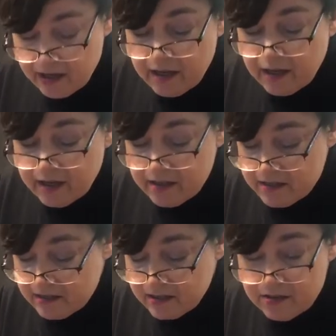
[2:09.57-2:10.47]

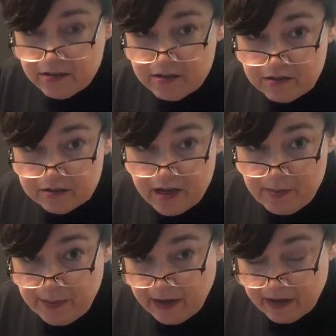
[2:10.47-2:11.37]
is a little
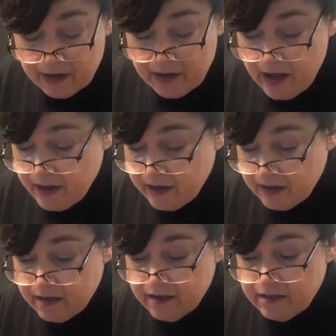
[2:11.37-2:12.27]
nutmeg, and hey,
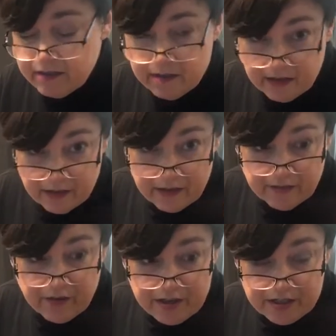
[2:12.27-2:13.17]

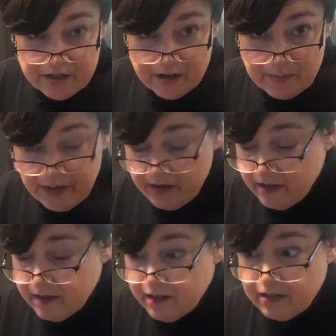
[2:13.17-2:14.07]
fresh
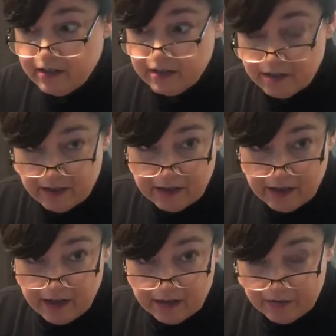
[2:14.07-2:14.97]
nutmeg
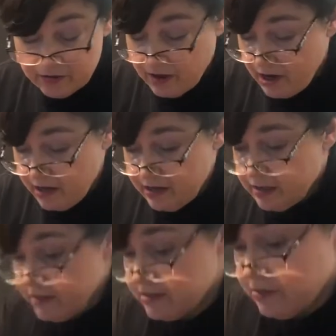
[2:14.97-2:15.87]
and a little grinder.
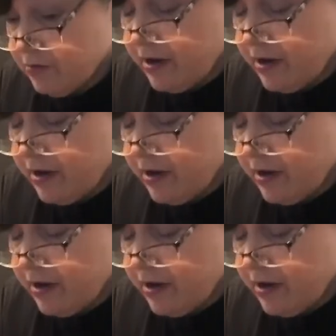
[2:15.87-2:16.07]
It's the way